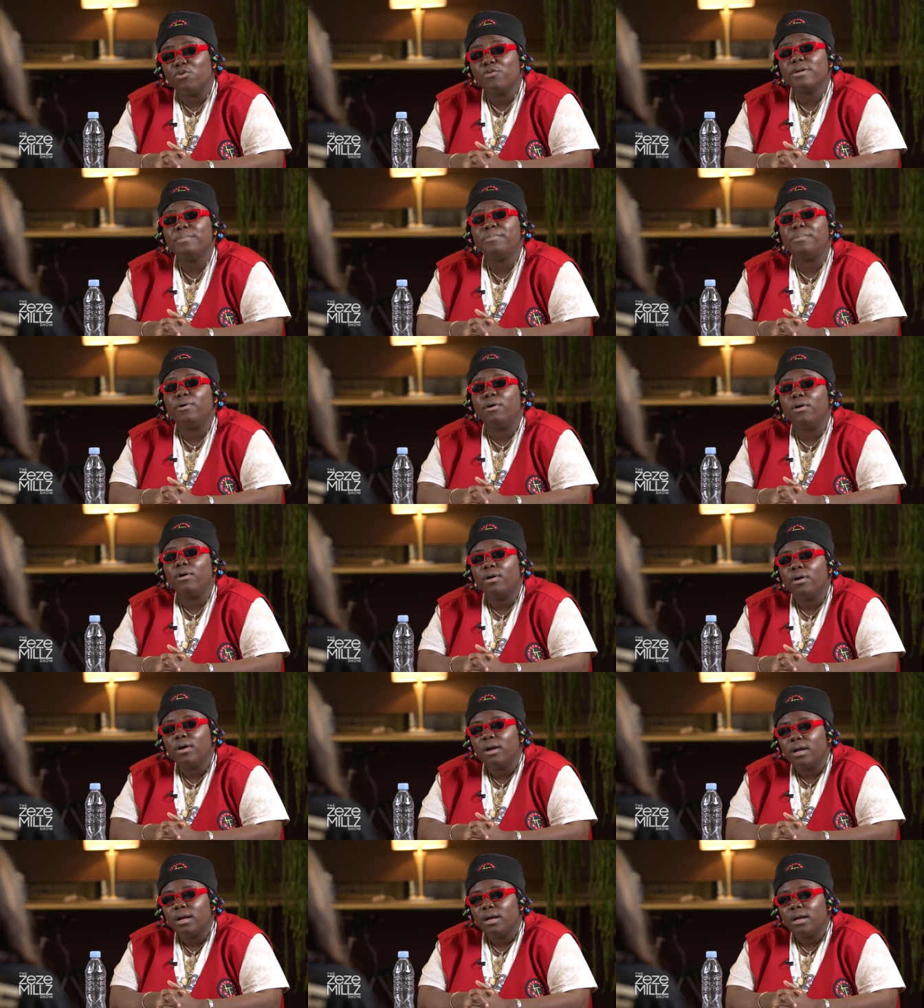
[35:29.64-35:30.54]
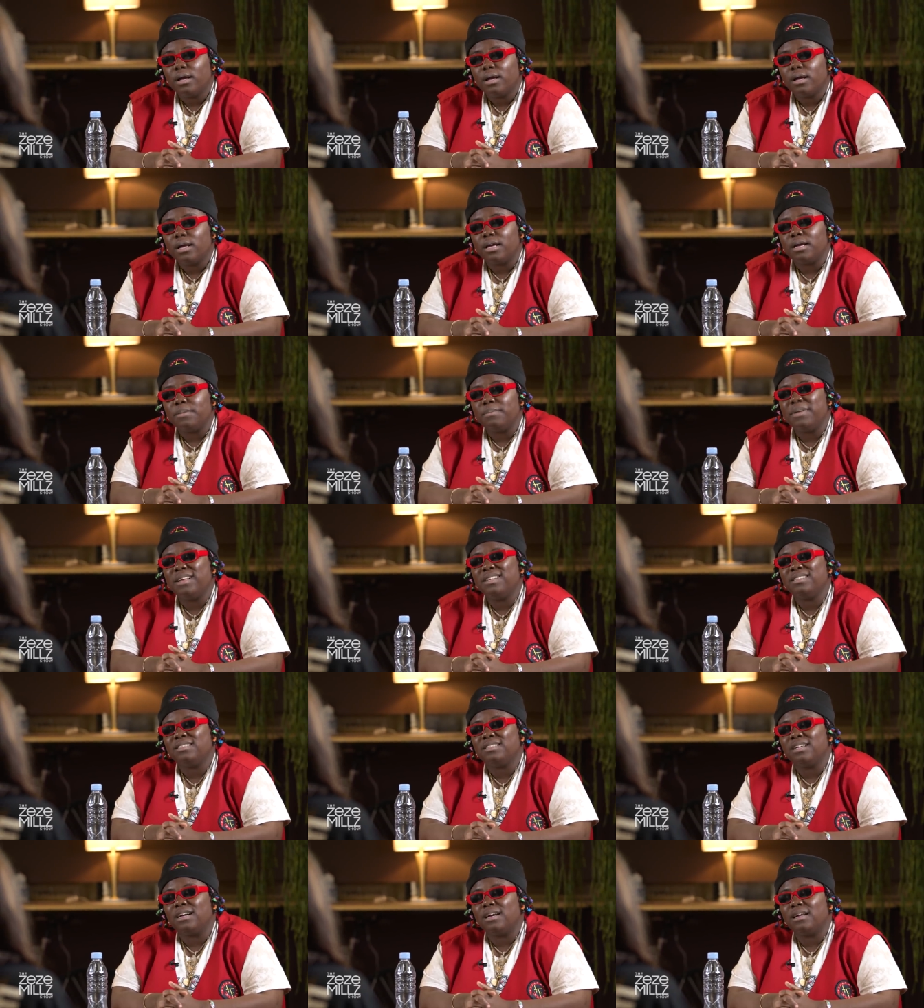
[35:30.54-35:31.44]
Orebo. Orebo. It
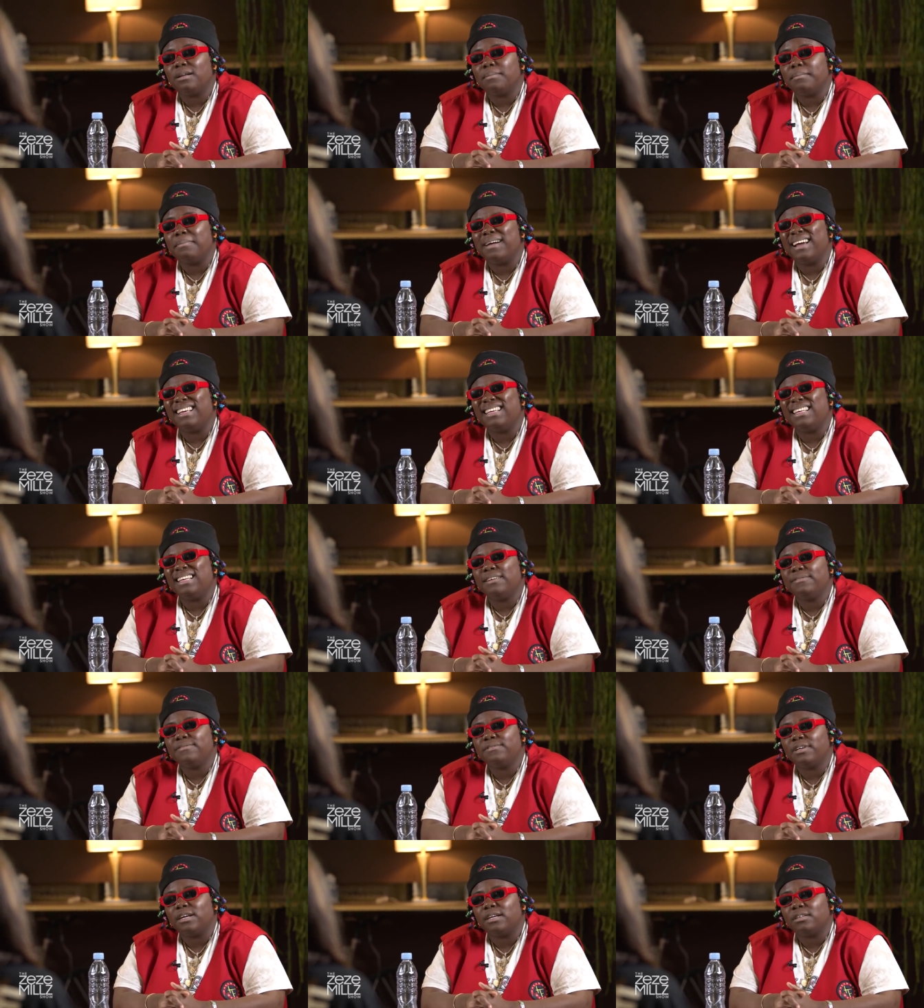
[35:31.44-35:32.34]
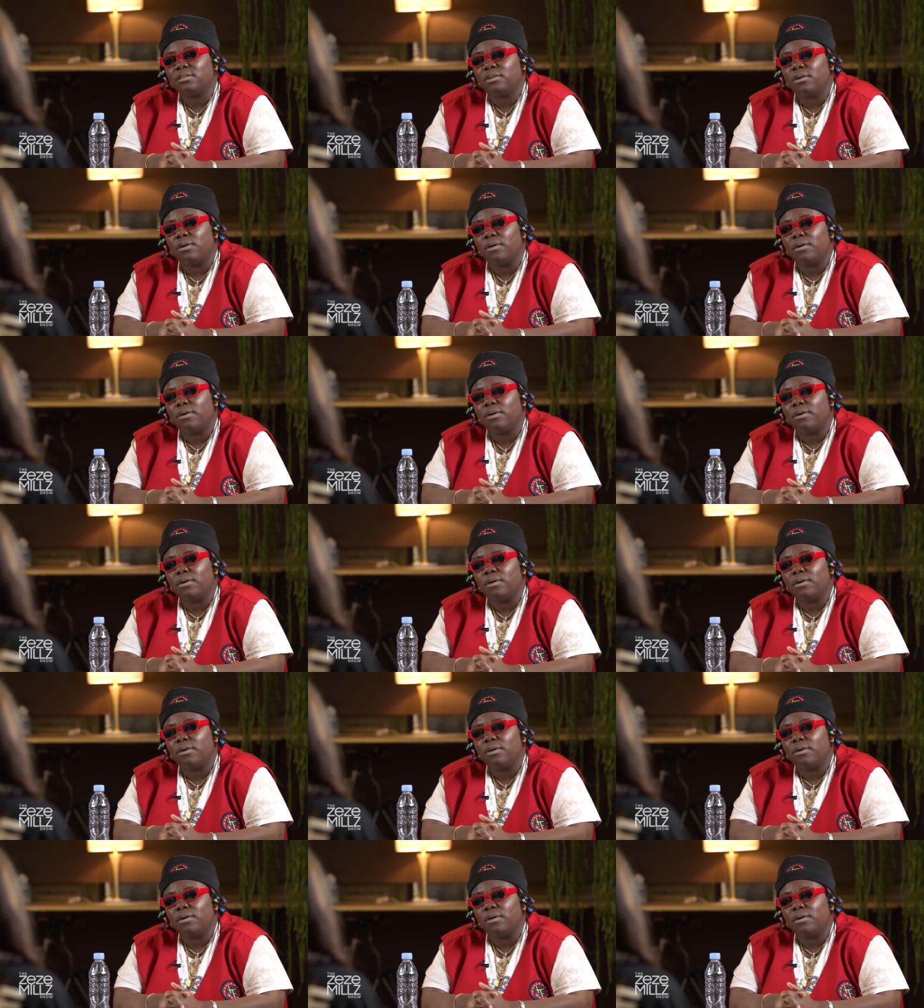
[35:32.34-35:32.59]
means that my gift has